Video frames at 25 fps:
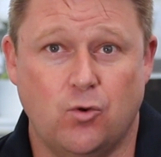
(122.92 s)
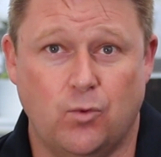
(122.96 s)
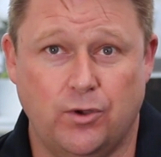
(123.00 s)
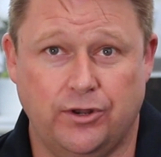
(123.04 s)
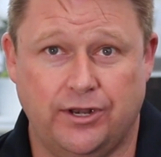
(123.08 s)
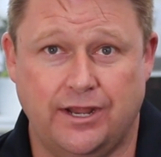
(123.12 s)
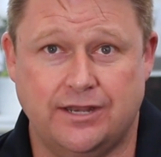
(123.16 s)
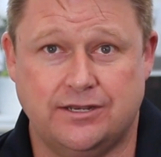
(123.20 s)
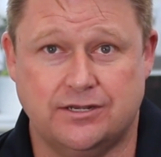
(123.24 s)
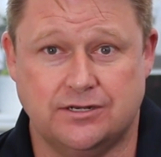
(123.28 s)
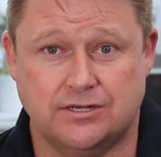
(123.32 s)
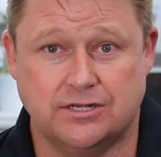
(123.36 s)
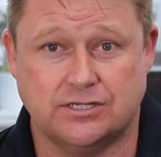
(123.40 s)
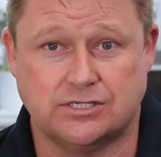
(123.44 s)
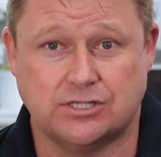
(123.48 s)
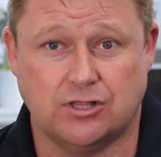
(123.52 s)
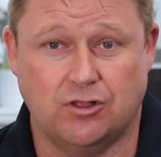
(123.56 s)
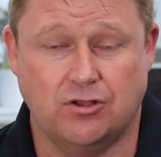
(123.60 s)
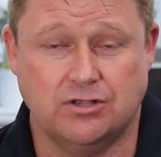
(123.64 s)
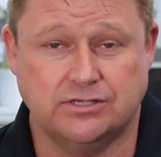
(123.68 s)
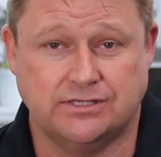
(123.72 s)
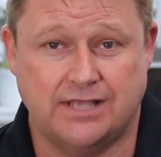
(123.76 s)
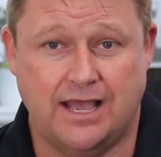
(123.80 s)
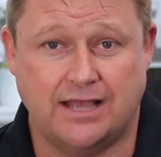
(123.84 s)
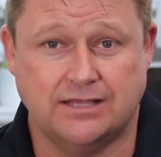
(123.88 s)
we need to
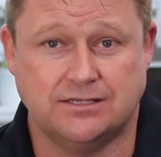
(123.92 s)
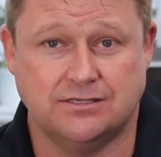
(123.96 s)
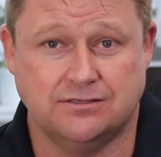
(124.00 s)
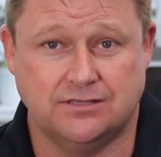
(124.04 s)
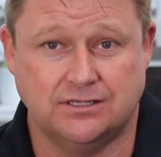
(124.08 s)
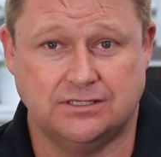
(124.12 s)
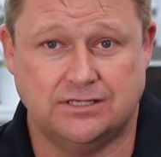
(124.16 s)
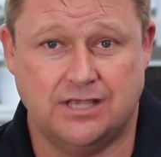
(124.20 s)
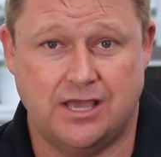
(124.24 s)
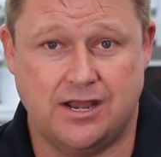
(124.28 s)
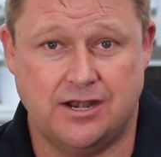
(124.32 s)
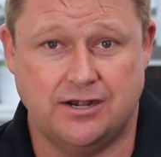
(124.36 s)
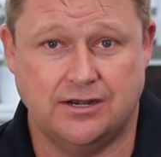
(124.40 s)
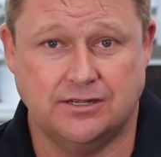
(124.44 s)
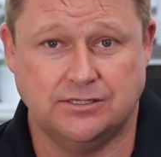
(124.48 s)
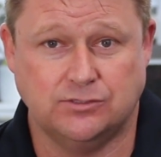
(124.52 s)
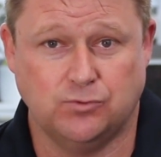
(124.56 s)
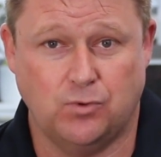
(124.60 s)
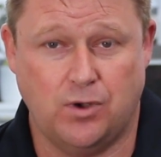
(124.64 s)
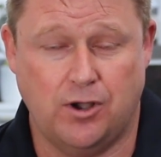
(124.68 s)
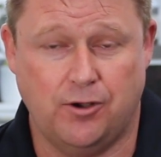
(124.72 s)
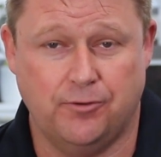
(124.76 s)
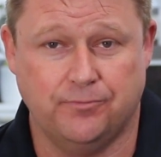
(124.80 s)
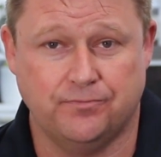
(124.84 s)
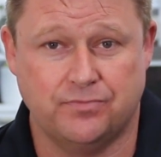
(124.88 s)
disclose that to the tenant as
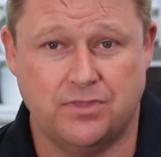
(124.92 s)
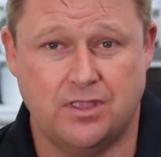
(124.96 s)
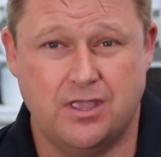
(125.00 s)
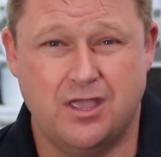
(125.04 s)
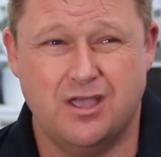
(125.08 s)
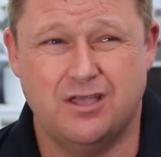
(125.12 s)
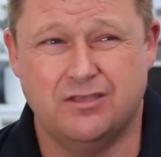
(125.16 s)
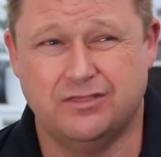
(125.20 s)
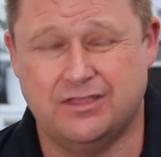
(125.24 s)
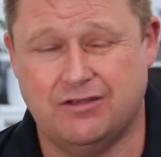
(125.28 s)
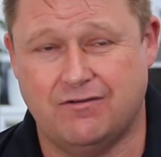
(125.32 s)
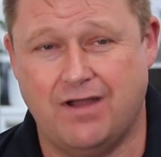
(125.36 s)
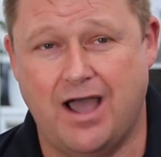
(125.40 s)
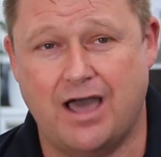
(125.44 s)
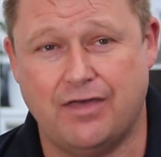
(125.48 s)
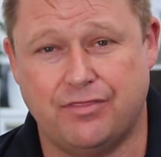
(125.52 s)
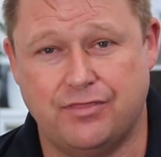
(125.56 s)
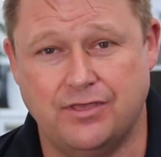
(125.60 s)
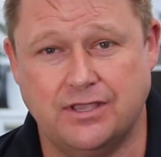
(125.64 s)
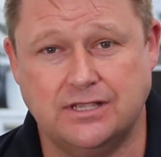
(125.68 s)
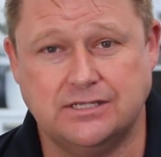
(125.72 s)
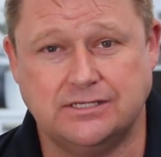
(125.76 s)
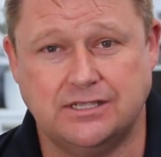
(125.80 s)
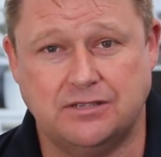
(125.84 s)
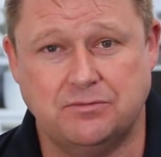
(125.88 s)
well. There are
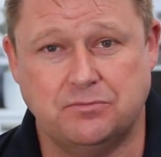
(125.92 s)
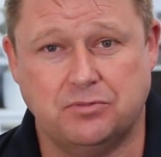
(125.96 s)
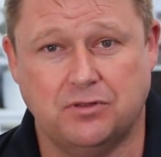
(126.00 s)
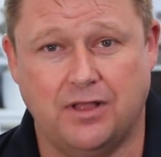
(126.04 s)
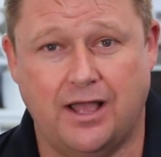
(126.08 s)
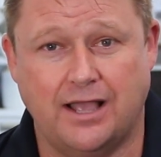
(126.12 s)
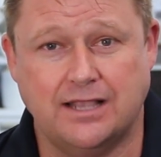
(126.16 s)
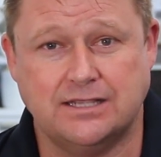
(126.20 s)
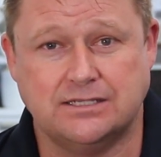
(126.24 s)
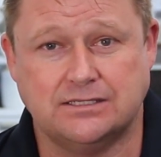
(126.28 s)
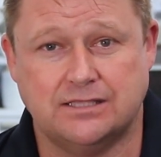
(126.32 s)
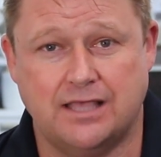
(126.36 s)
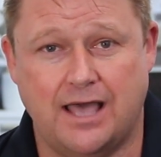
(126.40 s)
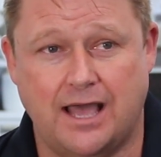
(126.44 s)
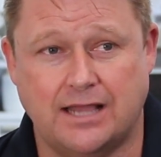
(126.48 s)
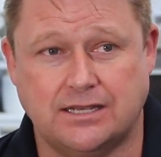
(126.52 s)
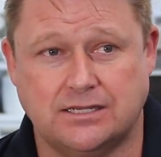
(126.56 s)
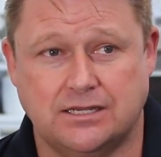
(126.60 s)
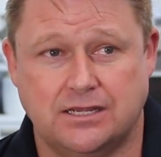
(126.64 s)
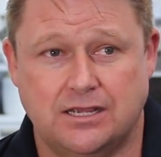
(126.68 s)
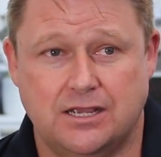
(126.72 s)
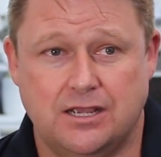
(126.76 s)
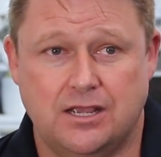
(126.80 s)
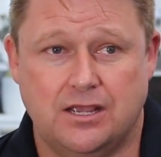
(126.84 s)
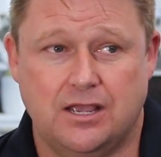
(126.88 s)
things in place
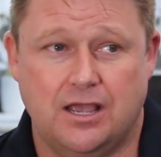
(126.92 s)
that